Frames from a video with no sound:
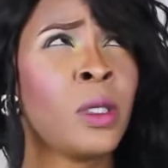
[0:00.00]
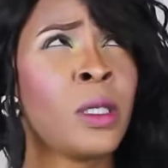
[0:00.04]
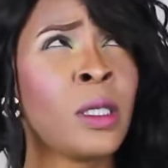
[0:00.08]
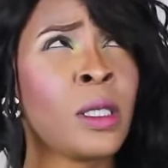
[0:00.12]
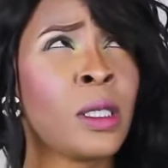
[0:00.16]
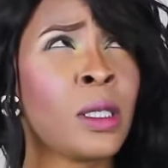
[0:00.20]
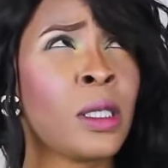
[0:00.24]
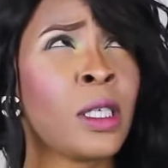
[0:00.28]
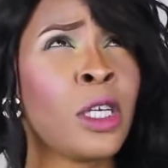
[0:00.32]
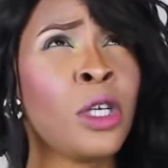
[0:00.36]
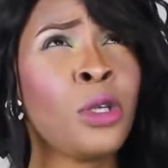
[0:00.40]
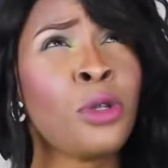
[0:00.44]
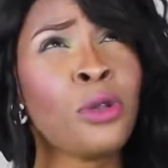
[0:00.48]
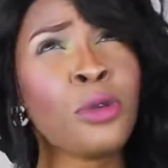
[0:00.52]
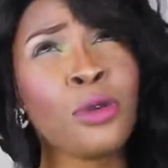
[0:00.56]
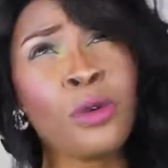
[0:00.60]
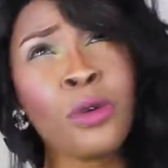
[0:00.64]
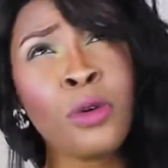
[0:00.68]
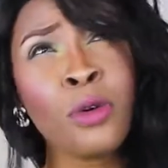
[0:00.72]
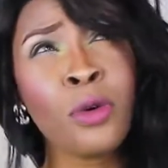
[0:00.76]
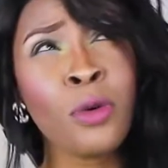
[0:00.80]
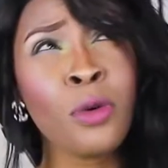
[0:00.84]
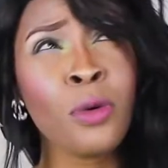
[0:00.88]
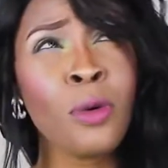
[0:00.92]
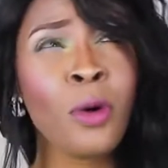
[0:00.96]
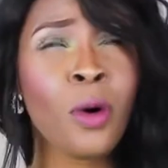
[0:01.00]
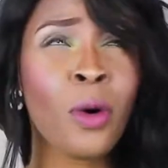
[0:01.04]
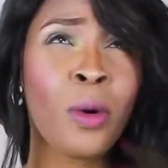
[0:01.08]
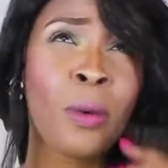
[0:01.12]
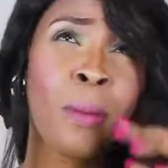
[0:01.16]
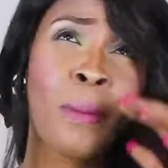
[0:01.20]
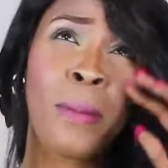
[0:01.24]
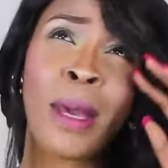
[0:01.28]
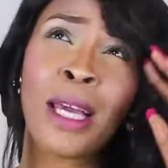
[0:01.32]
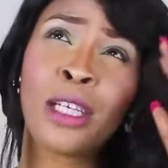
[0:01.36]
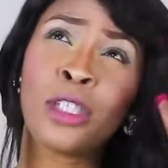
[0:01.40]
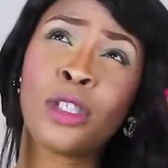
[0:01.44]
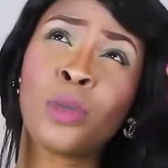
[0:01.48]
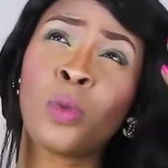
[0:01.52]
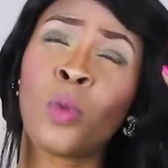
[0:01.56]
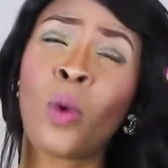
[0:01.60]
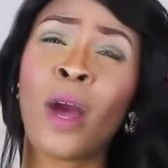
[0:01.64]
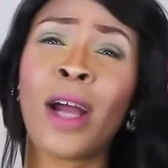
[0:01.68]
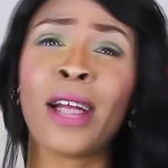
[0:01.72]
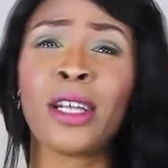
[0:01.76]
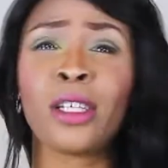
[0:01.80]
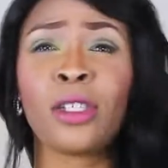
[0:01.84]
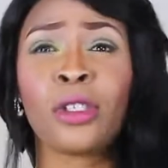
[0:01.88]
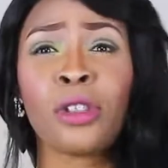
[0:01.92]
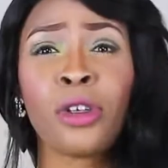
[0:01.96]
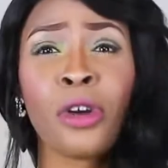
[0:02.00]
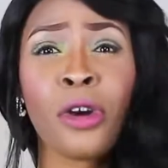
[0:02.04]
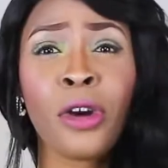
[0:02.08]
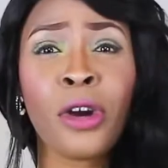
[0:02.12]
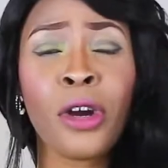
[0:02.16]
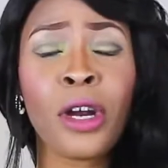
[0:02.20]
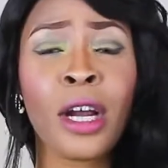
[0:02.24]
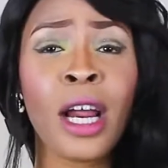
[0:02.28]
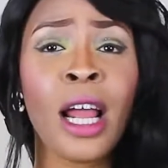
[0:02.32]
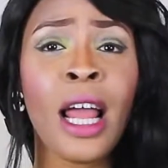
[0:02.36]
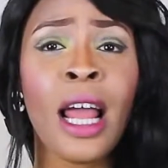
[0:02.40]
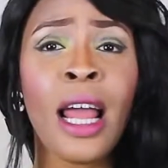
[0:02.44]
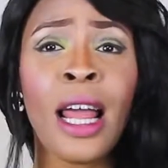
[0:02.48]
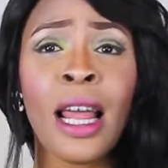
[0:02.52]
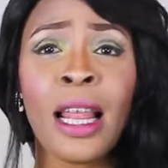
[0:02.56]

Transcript: see-through or mesh white skirt